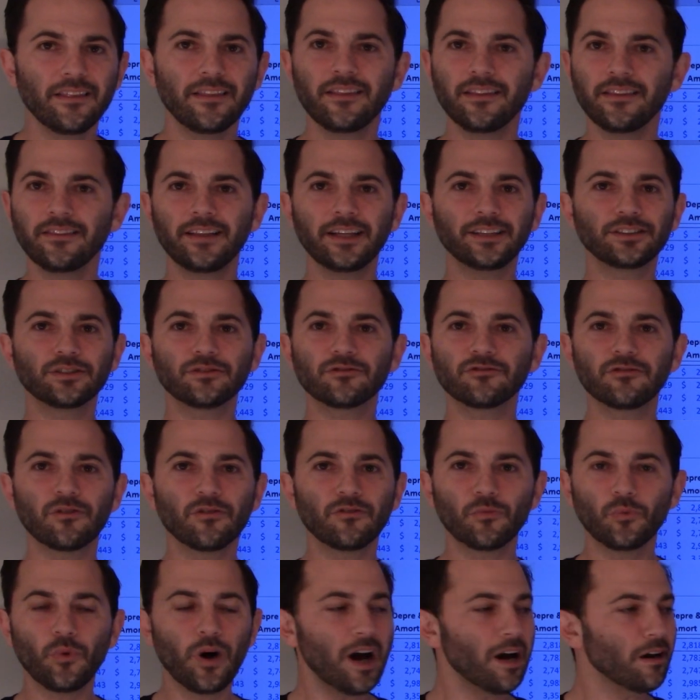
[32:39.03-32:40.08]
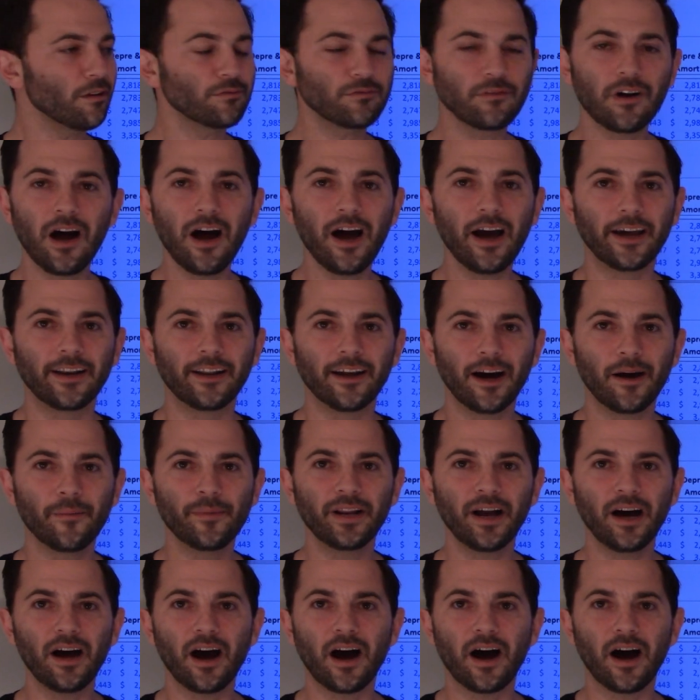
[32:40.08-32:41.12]
That's a wild ride. I mean,
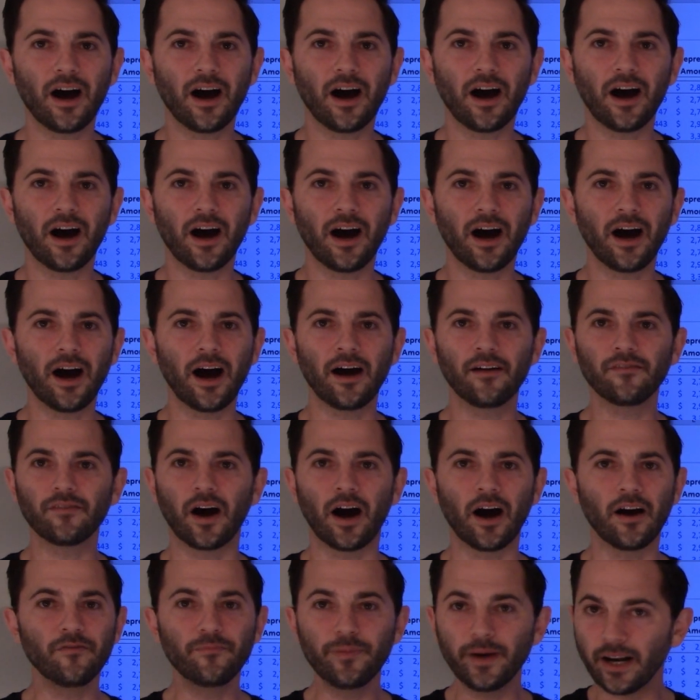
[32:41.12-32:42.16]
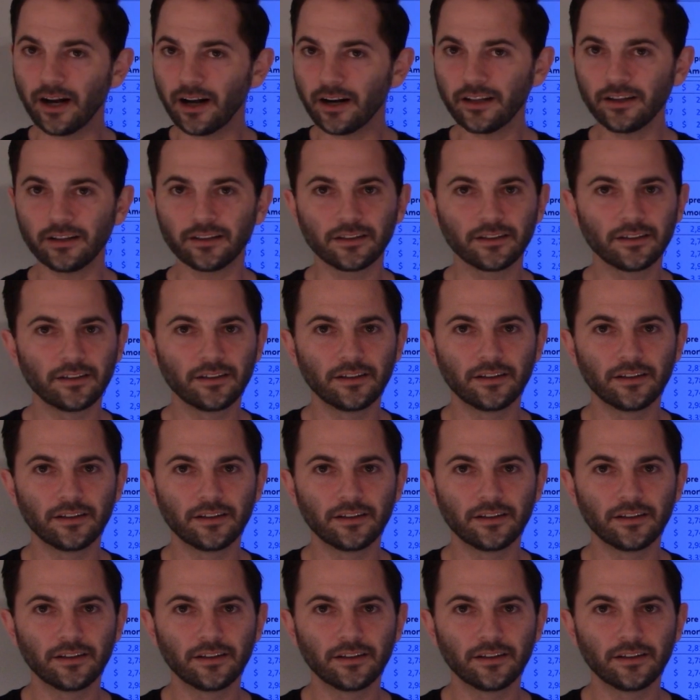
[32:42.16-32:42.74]
I've been on it.